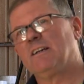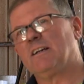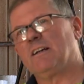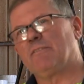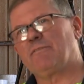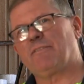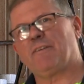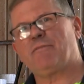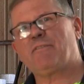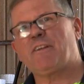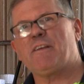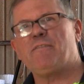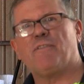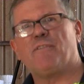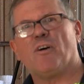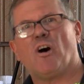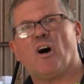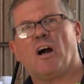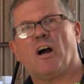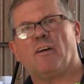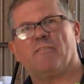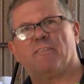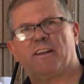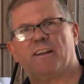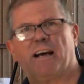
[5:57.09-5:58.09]

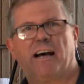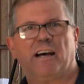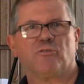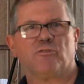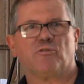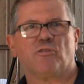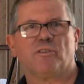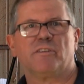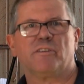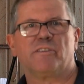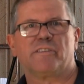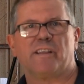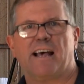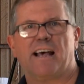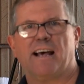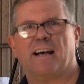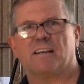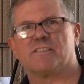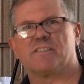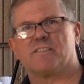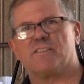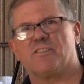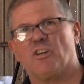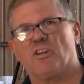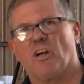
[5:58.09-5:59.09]
55 and
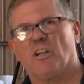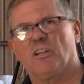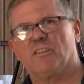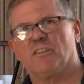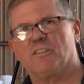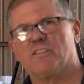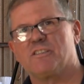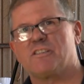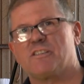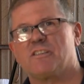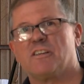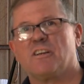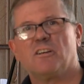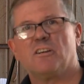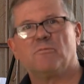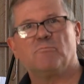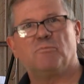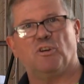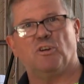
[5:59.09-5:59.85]
$100,000